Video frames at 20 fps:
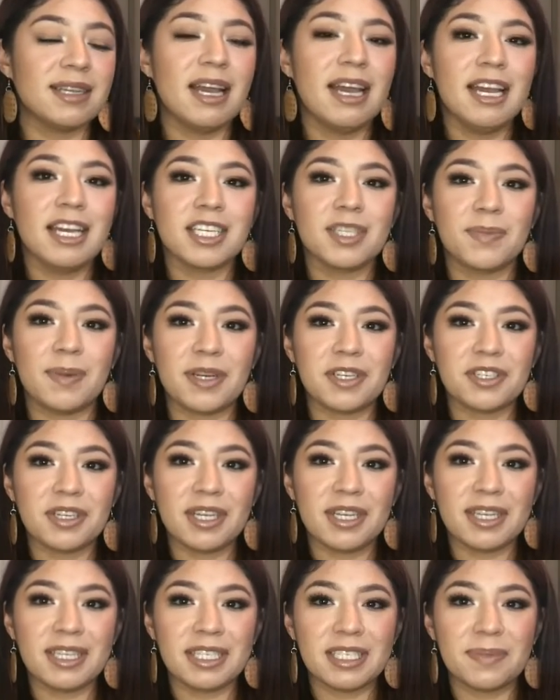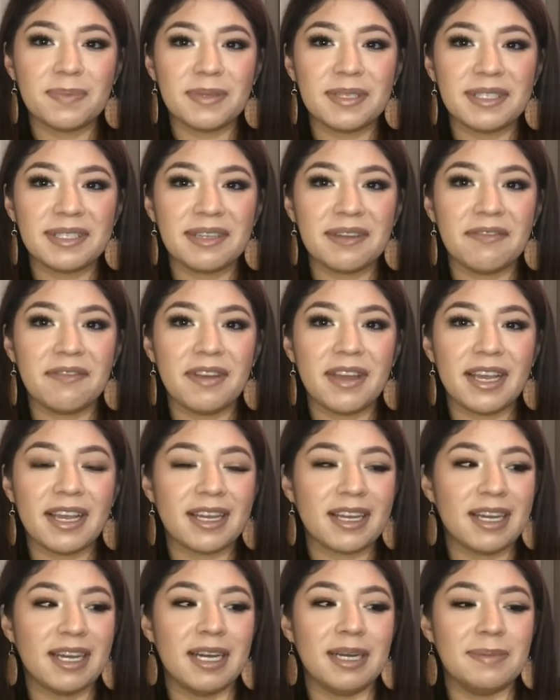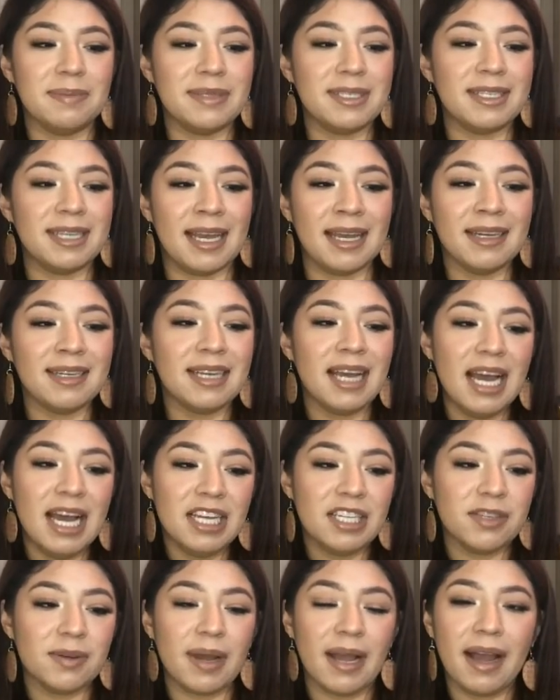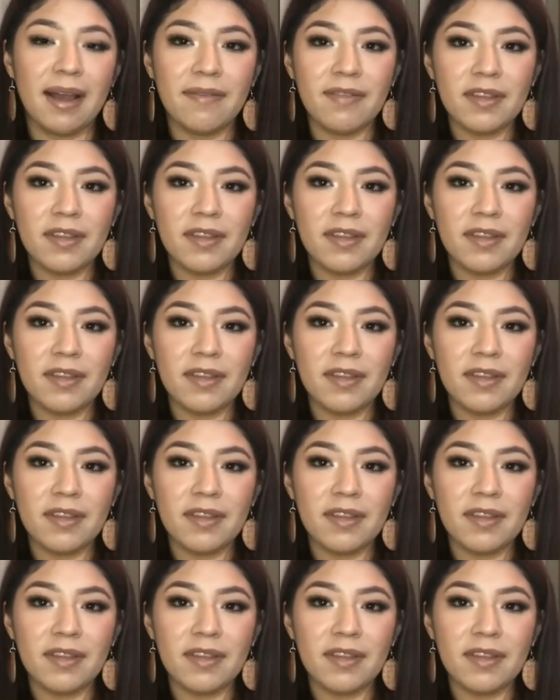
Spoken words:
especially this specific scent. So I have the